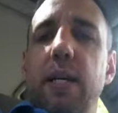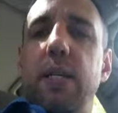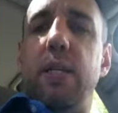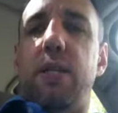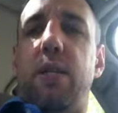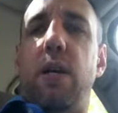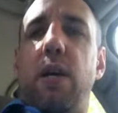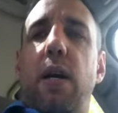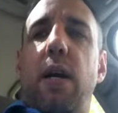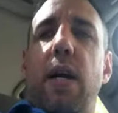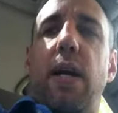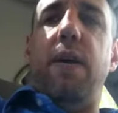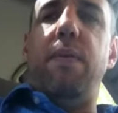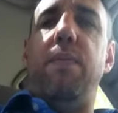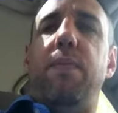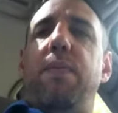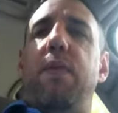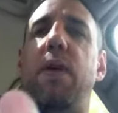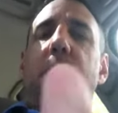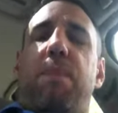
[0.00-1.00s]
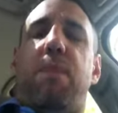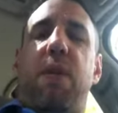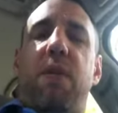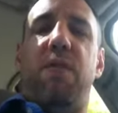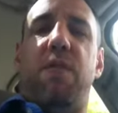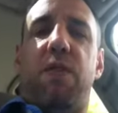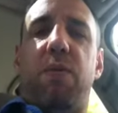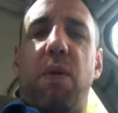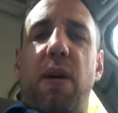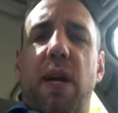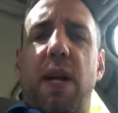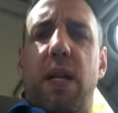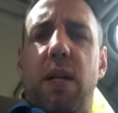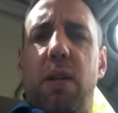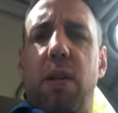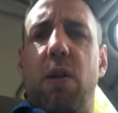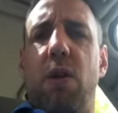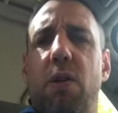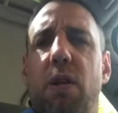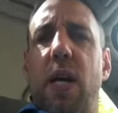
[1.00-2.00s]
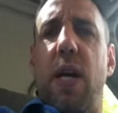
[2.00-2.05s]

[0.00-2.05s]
And uh, it previously had a low